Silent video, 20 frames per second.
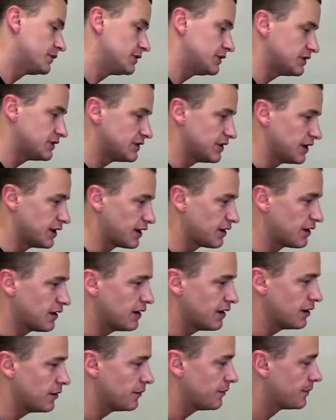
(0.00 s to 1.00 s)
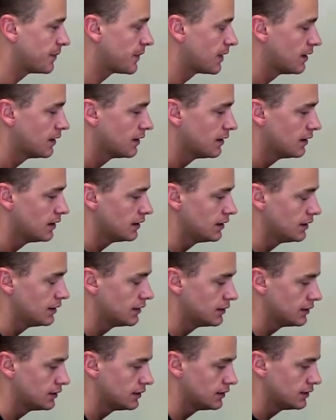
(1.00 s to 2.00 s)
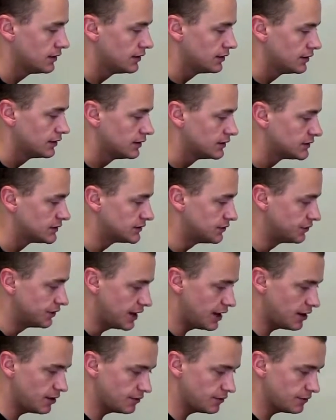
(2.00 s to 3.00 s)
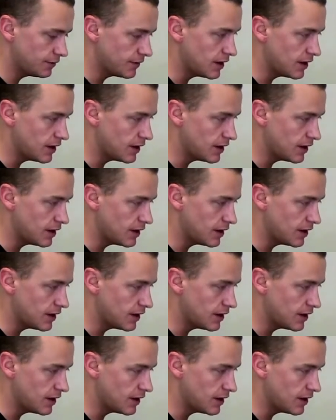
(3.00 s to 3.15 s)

Just like that. So now,